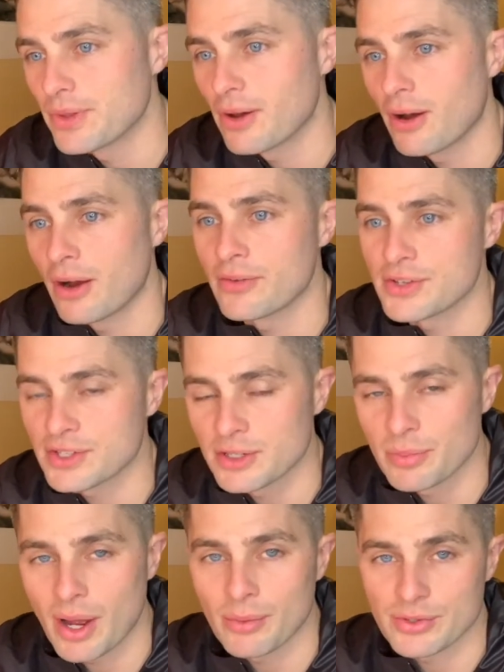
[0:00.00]
Obviously
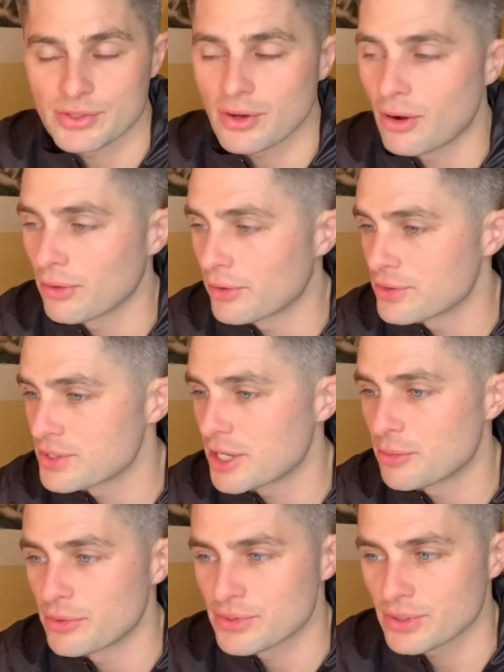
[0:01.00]
Bible scholars,
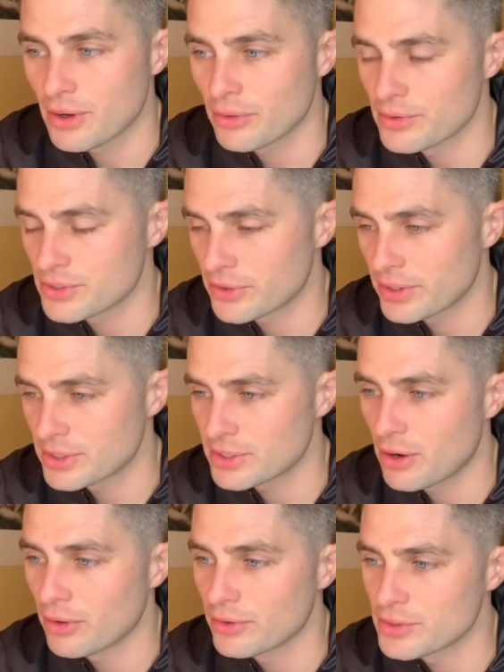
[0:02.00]
Hebrew scholars, Greek
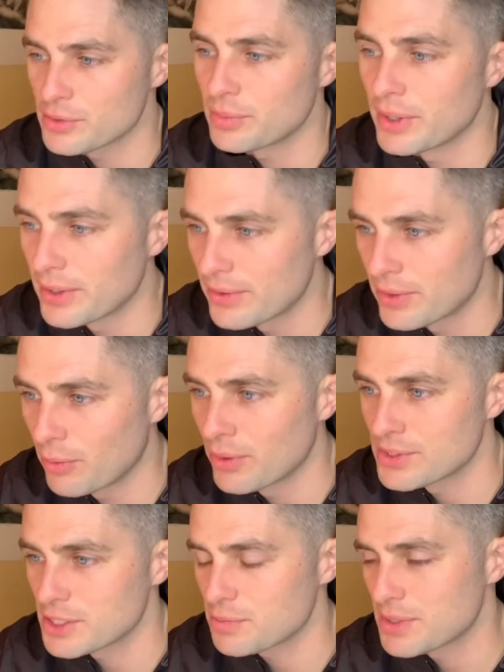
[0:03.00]
scholars, but the ones
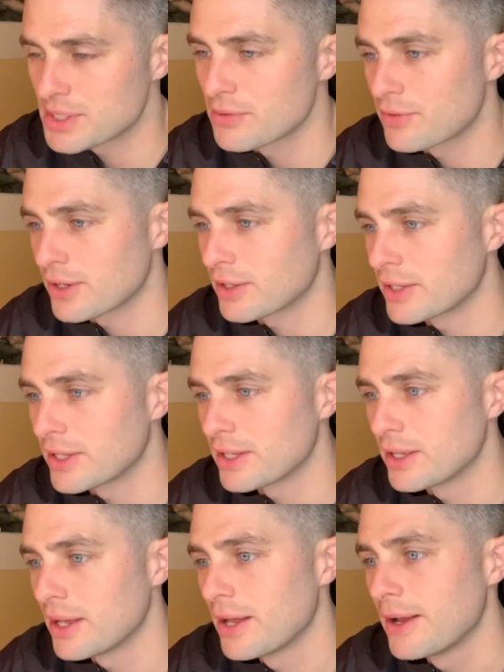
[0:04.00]
that specifically
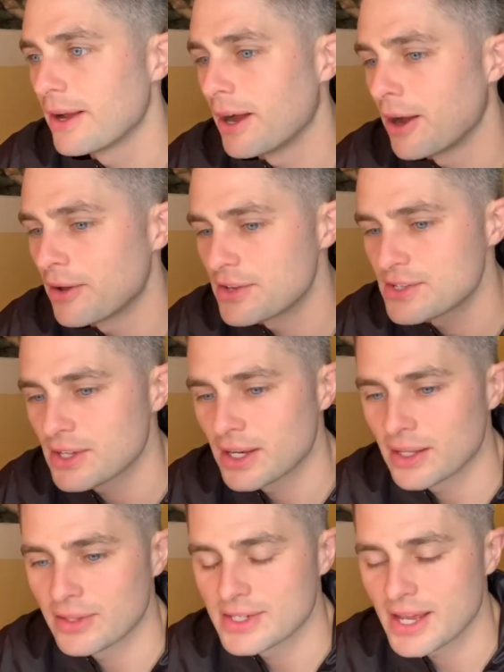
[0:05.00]
study
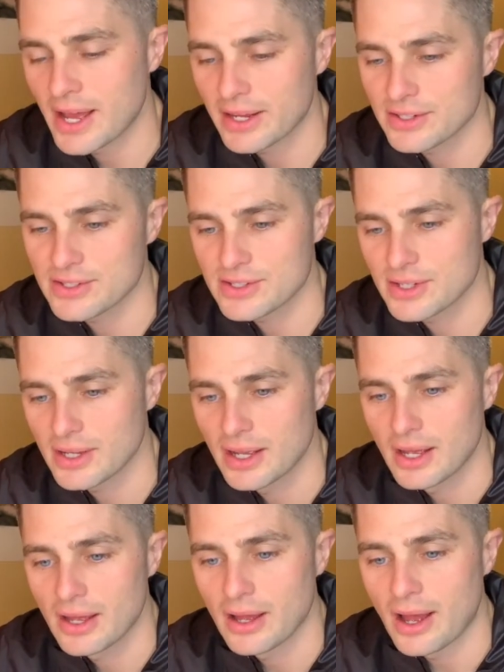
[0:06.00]
the texts
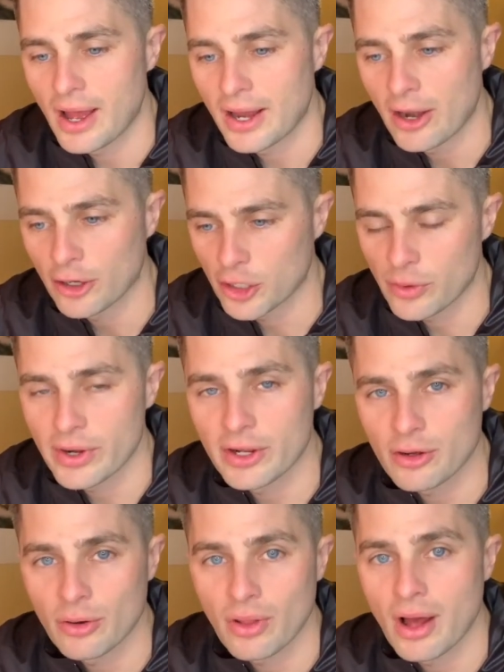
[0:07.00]
and are
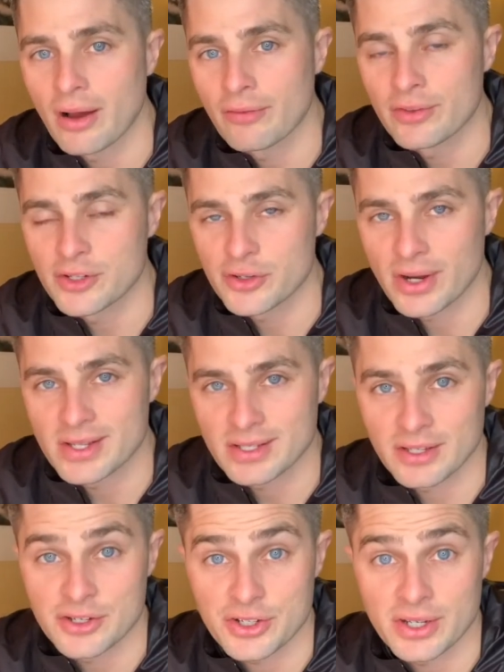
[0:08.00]
critical of the
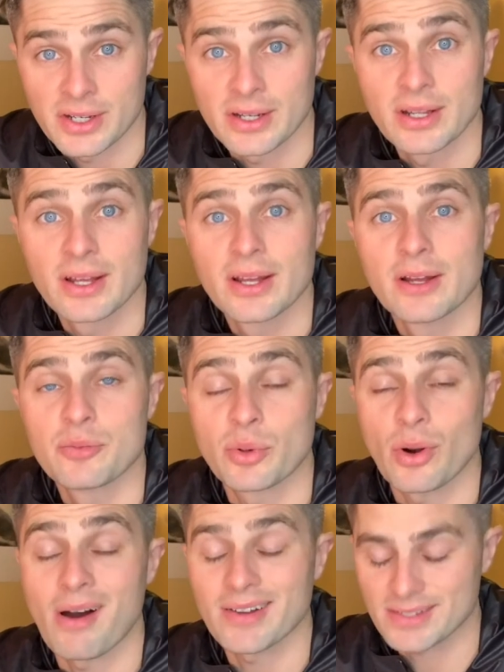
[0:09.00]
translation
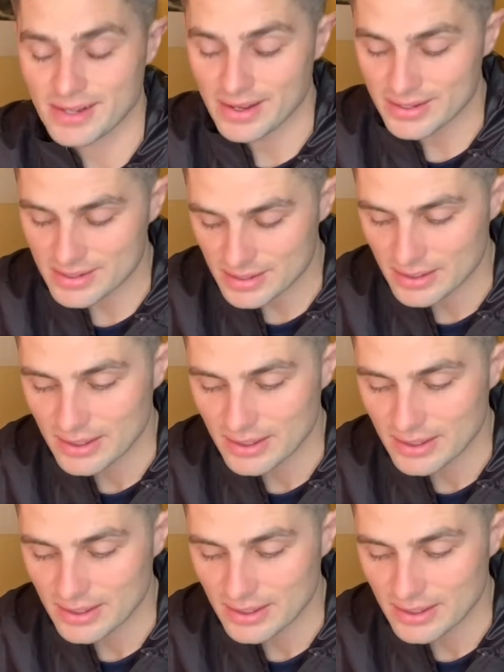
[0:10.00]
process,